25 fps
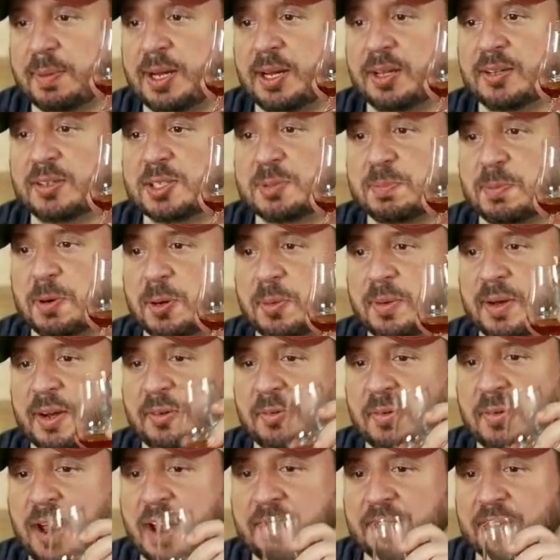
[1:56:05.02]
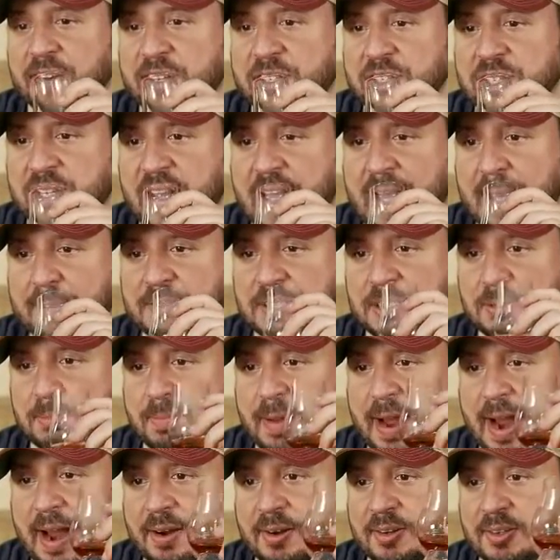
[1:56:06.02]
Peerless Bourbon, and Rye Finish in Absinthe
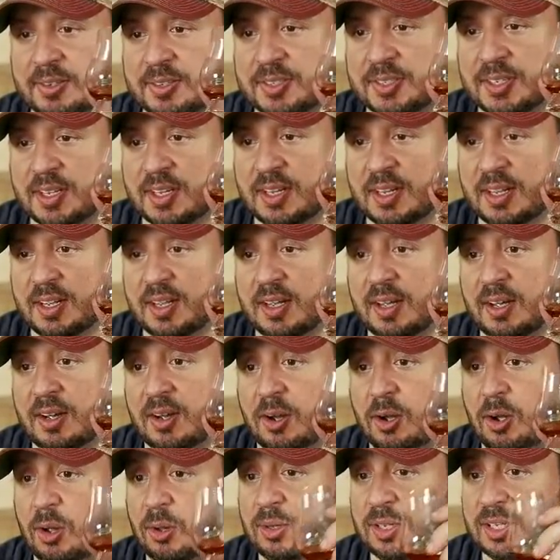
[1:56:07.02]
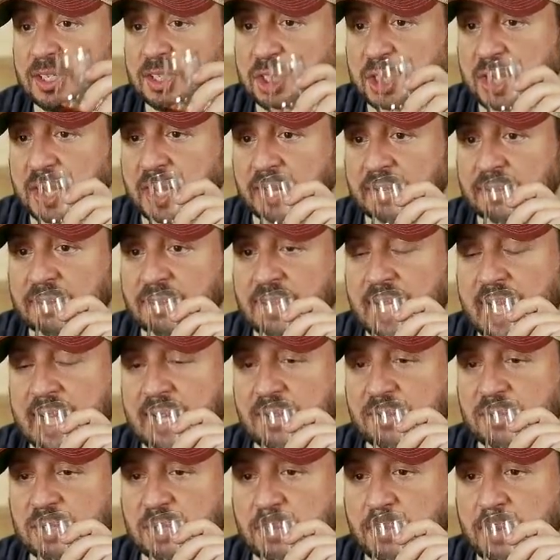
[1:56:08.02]
Barrels. Holy shit.
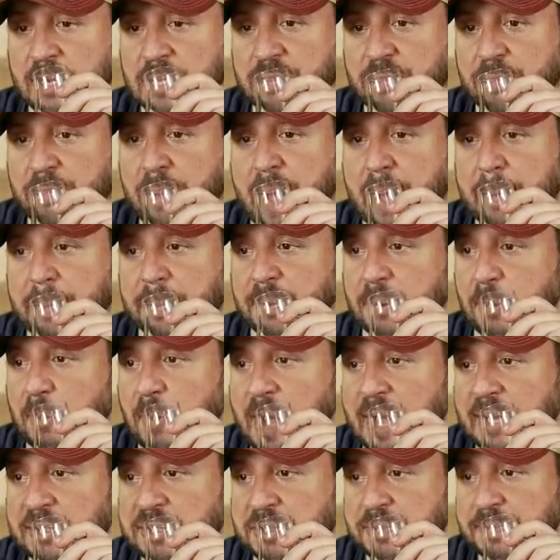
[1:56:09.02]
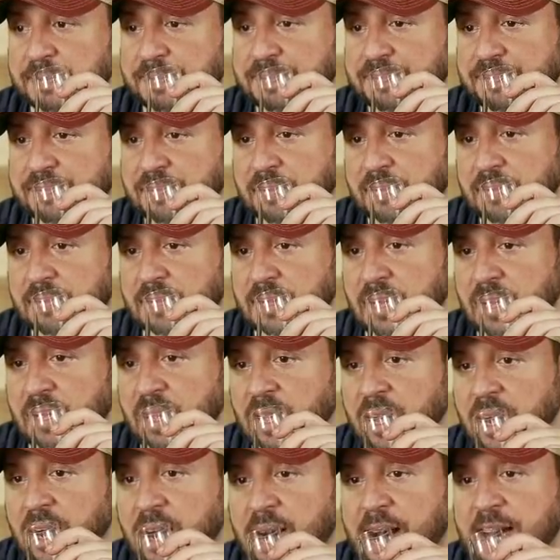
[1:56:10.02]
Thank you so much, Pop him, don't watch him.
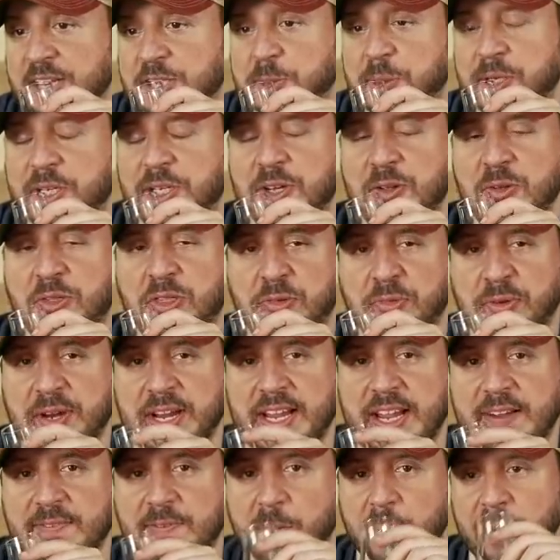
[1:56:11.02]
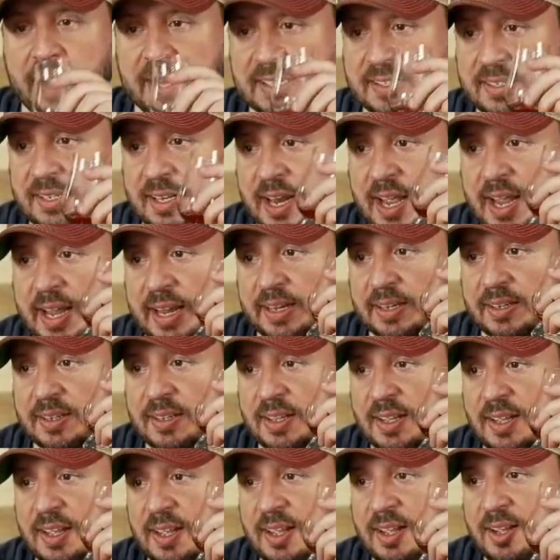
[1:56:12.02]
All right, so we're going to do three giveaways tonight.
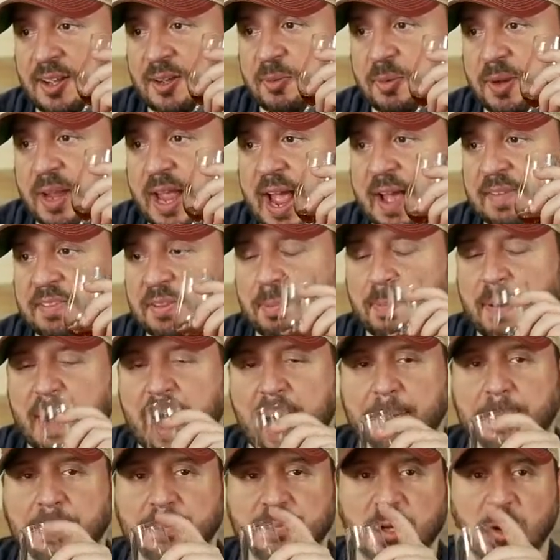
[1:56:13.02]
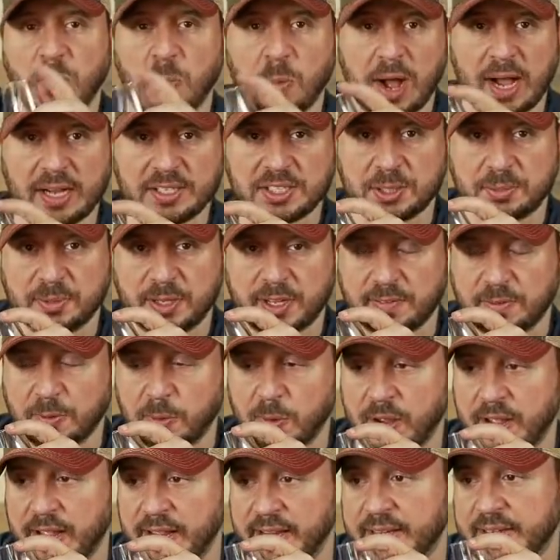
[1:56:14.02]
We have the Pop him, don't watch him
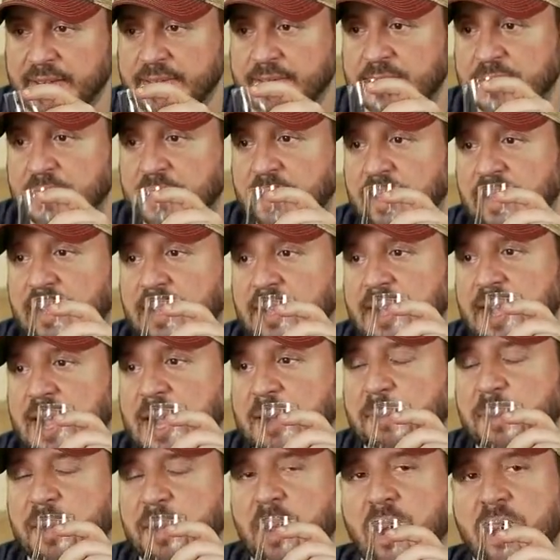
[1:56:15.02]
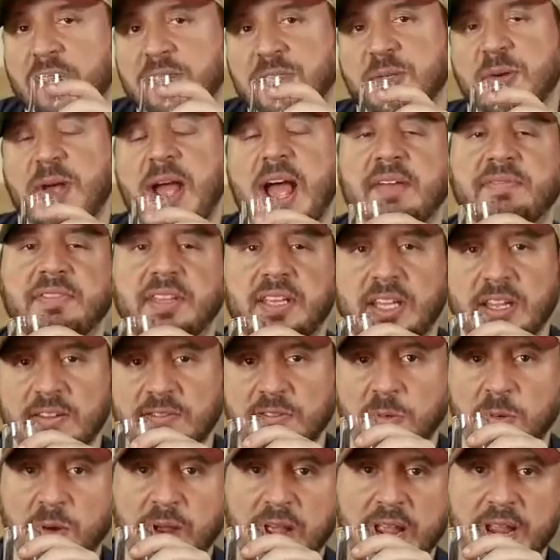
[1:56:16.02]
giveaway, and we also have the
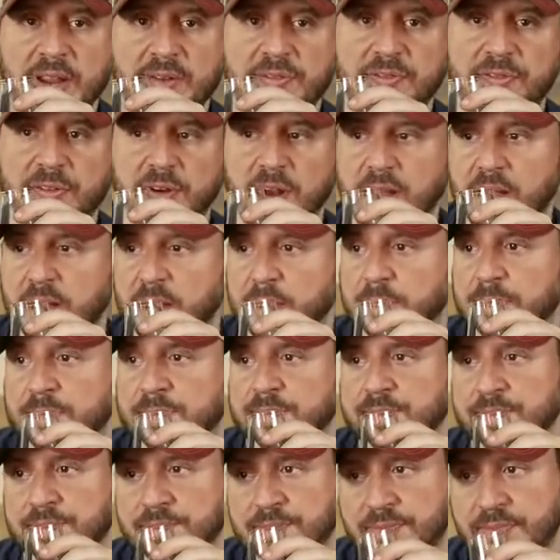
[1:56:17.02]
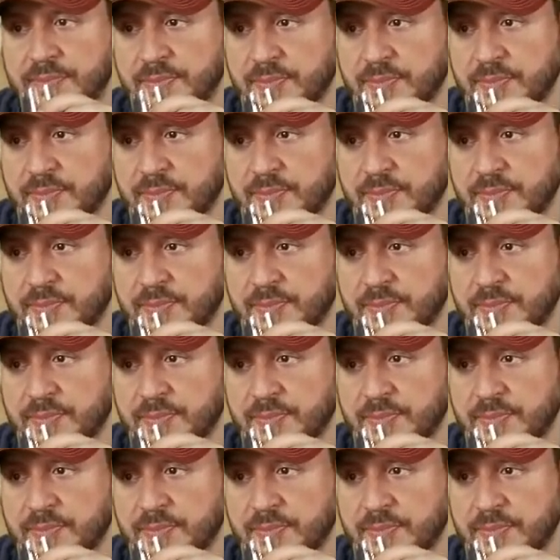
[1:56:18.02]
giveaway from.